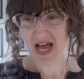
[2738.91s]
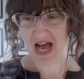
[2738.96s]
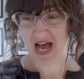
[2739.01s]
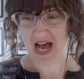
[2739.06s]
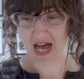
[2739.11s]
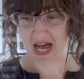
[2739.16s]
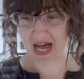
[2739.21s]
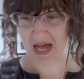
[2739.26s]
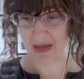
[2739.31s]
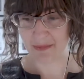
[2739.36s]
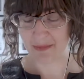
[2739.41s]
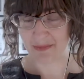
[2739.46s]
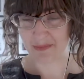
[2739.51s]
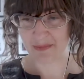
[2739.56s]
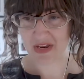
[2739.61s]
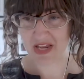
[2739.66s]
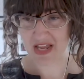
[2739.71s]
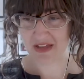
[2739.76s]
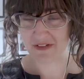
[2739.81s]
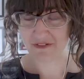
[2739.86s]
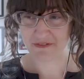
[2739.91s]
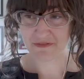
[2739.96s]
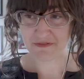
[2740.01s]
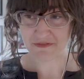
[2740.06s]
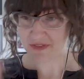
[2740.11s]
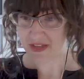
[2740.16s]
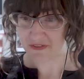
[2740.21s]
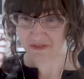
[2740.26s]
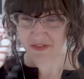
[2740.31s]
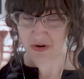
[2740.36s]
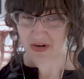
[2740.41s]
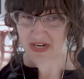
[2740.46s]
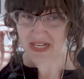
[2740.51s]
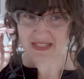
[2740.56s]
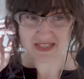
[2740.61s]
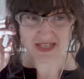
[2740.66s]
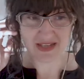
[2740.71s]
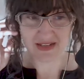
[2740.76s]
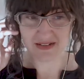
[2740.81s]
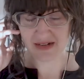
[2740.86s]
Um, if, if there
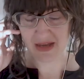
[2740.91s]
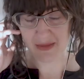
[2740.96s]
isn't